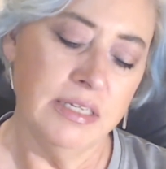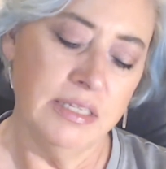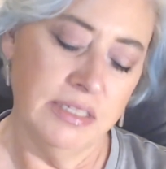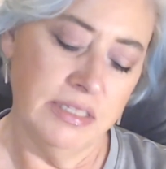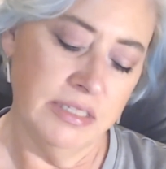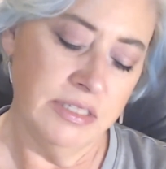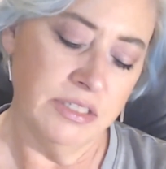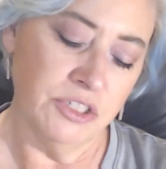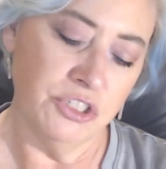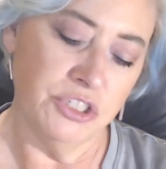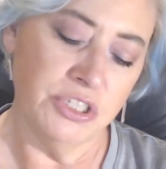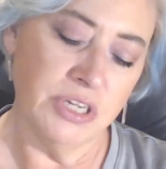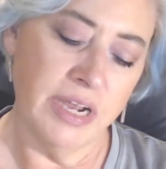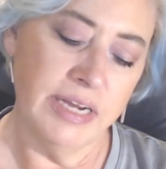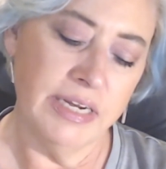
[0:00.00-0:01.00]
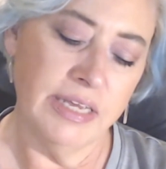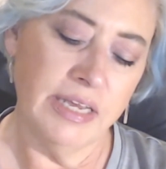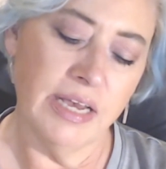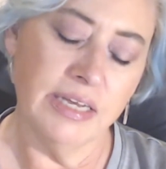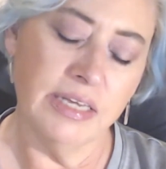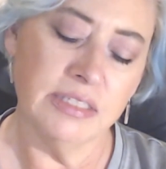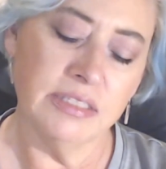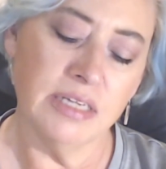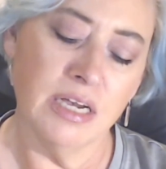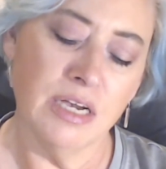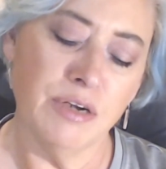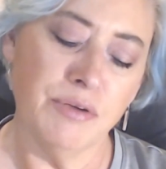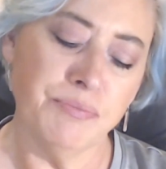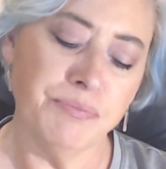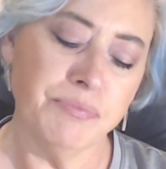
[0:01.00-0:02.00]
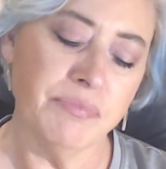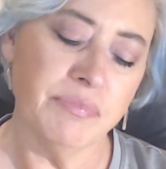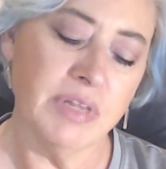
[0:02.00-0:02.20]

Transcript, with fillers: these are shiny. I guess um,